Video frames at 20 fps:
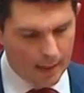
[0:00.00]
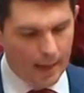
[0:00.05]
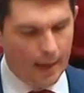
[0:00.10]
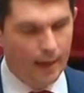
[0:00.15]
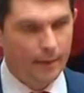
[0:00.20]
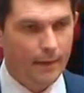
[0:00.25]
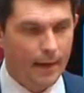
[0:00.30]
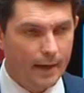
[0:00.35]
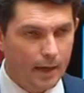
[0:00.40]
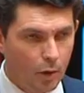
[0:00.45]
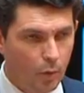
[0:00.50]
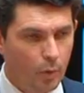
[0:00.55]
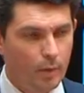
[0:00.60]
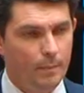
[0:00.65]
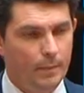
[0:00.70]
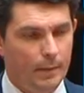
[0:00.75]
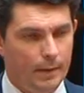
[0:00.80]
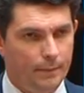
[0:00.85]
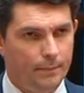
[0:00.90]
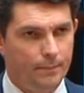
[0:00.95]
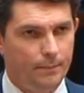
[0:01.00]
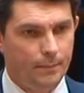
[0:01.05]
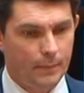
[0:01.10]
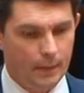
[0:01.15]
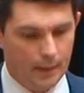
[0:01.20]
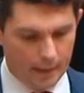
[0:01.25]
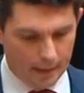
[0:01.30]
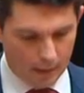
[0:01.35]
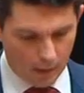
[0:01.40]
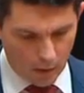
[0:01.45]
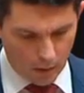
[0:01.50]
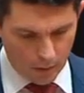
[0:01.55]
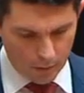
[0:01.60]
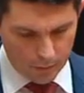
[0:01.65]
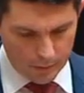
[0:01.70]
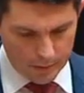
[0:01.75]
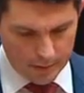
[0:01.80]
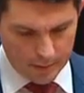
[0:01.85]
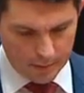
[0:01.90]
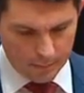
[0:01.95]
And that equipment
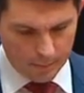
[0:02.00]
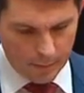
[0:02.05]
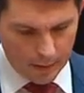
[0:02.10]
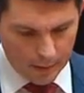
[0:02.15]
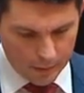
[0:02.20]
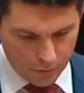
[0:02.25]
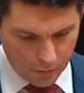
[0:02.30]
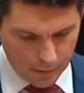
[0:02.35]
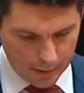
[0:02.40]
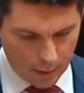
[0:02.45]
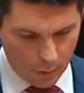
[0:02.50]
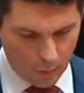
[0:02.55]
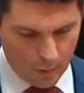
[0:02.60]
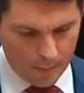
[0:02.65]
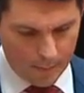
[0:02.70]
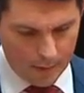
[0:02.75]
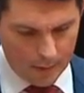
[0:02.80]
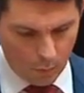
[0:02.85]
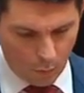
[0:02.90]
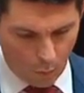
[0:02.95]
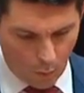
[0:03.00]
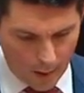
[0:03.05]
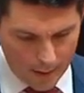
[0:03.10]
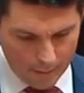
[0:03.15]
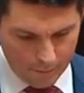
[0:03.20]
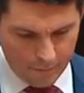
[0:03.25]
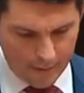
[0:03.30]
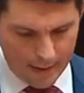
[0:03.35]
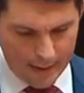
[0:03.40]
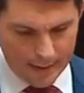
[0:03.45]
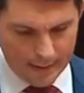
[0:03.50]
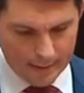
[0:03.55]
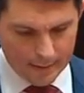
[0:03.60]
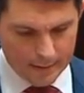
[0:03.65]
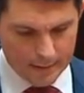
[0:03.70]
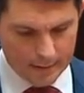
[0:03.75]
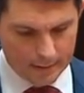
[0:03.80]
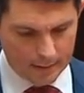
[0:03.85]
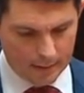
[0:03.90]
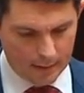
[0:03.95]
includes military equipment, white
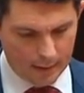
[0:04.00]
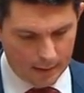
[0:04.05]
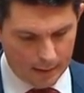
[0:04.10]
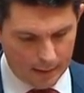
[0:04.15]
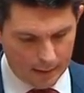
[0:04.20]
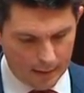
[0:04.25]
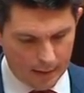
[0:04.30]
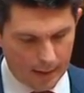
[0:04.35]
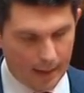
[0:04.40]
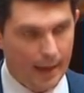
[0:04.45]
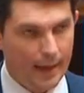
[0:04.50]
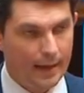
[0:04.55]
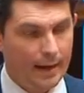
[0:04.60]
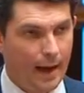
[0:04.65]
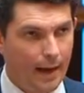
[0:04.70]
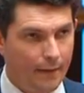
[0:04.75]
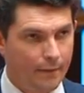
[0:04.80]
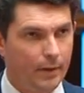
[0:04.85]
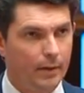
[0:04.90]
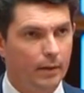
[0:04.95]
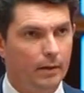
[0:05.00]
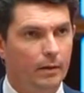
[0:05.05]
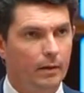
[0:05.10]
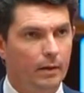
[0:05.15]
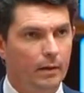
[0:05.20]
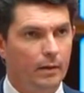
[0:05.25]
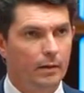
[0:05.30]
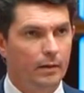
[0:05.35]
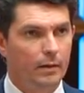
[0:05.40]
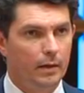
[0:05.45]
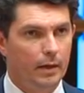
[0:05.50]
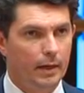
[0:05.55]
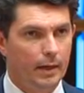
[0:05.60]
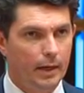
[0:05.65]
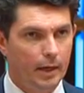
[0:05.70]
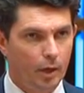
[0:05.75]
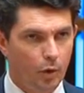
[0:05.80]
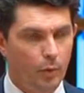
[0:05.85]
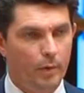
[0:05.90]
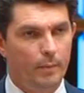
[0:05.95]
vans and other
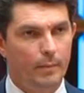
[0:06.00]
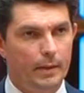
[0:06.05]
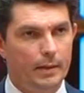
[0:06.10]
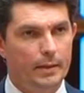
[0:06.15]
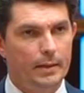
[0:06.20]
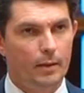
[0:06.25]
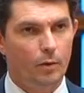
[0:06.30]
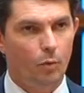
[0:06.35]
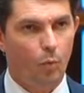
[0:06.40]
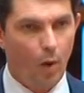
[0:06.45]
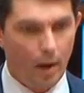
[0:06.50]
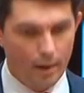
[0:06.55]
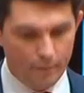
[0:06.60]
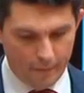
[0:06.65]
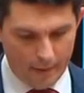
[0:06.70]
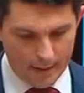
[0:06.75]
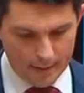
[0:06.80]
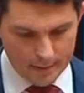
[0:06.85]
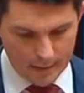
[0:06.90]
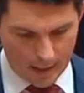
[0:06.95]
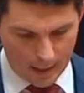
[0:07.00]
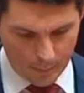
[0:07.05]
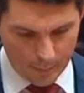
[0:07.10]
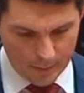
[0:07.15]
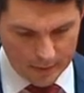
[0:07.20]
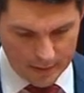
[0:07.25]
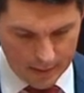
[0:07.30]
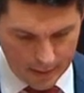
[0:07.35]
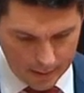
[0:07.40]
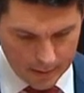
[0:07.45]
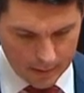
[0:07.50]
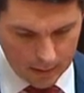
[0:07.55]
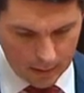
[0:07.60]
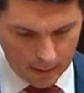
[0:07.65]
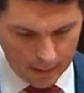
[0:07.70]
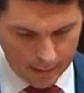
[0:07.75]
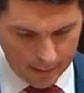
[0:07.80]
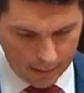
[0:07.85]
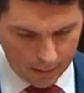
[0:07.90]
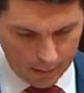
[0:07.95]
equipment, and the white vans are
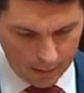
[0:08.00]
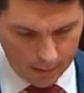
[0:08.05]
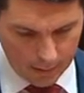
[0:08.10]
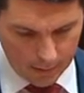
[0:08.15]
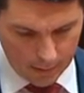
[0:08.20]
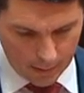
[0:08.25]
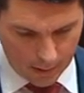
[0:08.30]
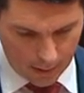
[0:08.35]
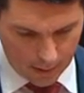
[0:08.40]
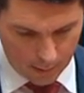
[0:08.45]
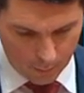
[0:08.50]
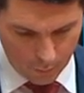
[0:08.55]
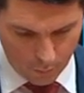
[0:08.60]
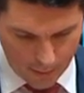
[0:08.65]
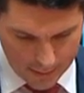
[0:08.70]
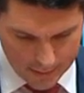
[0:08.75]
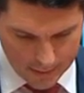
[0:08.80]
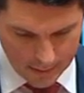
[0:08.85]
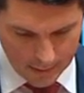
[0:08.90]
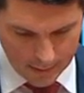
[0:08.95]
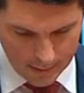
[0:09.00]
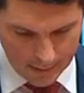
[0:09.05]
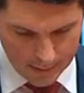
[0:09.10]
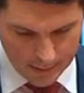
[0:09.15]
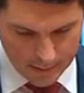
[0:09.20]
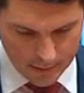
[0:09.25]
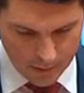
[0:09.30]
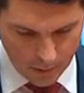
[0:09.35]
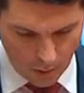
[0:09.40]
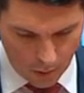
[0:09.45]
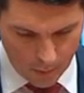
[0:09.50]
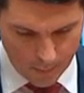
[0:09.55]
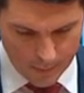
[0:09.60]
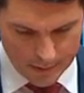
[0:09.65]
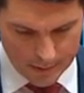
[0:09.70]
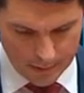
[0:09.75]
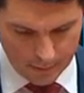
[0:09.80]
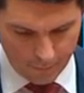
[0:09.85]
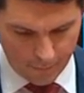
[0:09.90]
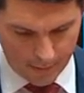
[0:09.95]
particularly resonant and
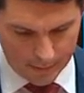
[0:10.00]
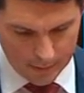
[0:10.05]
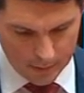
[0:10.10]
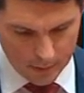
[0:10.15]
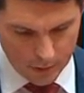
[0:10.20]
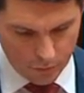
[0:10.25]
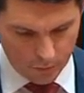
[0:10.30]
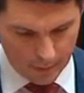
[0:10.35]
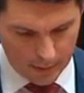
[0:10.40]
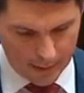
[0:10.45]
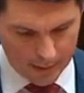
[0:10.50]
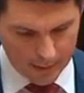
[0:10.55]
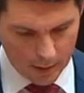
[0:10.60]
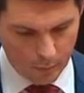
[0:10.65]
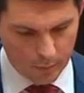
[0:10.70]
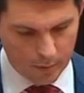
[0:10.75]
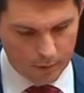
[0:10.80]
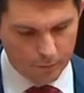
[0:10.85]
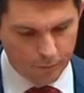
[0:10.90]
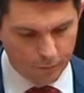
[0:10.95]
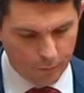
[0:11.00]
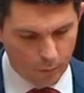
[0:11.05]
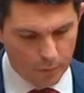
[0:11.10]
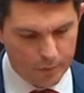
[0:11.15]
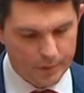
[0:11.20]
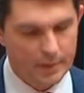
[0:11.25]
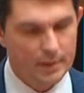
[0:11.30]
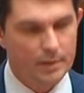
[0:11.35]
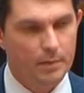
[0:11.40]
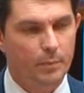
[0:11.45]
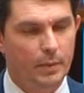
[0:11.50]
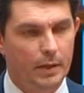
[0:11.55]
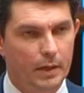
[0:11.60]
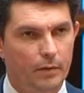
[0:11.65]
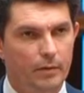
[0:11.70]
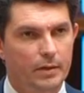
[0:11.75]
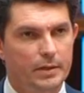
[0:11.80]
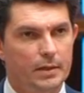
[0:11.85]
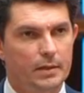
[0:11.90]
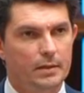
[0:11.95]
synonymous, in fact, in Sri Lanka with enforced
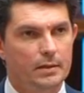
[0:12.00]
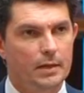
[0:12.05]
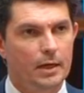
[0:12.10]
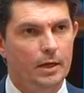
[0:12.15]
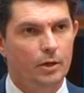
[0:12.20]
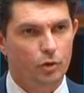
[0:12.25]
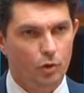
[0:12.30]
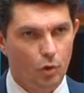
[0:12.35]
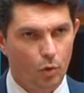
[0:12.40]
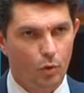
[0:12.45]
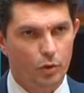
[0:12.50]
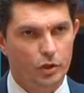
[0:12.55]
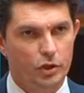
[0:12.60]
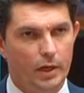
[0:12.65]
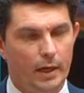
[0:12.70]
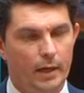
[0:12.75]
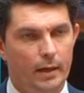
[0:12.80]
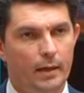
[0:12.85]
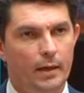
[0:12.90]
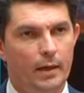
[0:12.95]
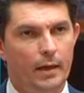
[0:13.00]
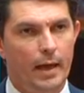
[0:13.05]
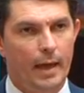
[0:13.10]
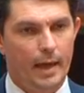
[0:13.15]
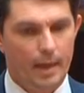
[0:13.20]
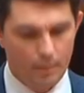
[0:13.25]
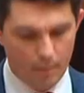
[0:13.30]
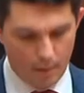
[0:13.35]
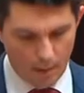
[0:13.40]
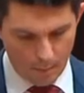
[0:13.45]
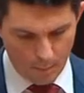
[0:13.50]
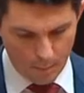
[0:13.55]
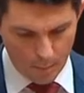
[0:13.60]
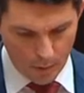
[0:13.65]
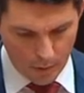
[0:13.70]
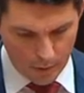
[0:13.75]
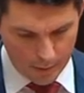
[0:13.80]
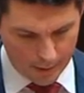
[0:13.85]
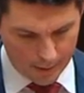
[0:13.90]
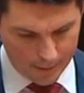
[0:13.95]
disappearances, torture and
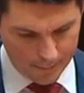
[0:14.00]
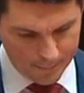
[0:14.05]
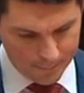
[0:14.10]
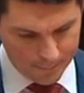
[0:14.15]
murder.